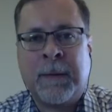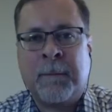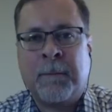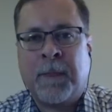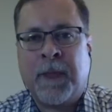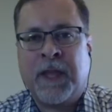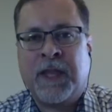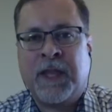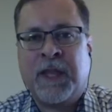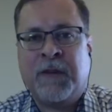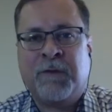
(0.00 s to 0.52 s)
And
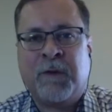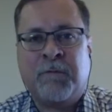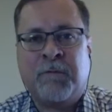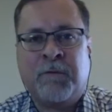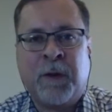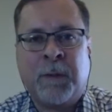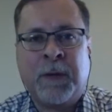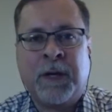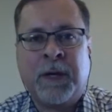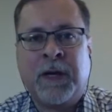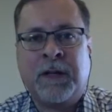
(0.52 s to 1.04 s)
then from
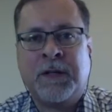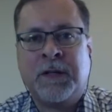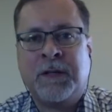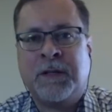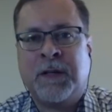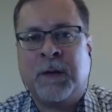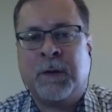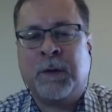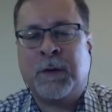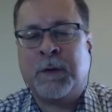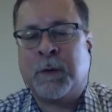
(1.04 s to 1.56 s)
Fibonacci
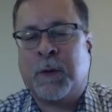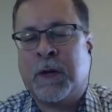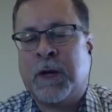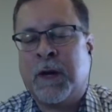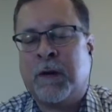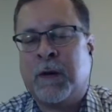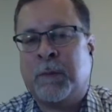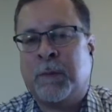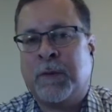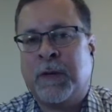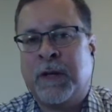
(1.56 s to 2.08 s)
sequence, we're now
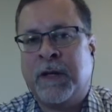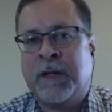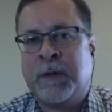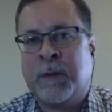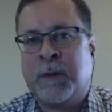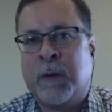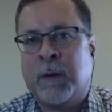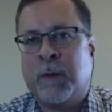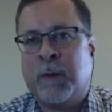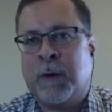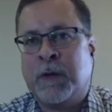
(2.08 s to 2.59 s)
at a place
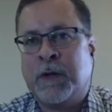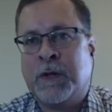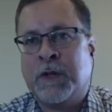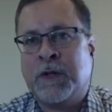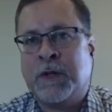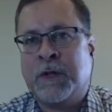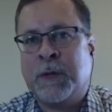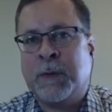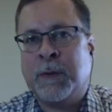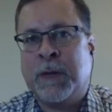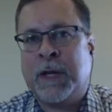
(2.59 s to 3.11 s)
where we're just
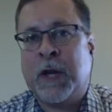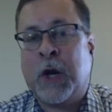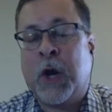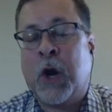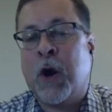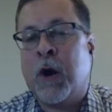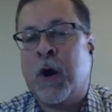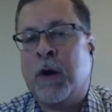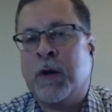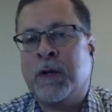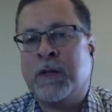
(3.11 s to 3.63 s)
doing
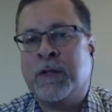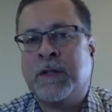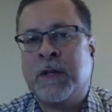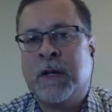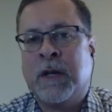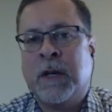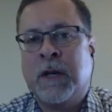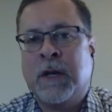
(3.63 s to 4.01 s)
cards.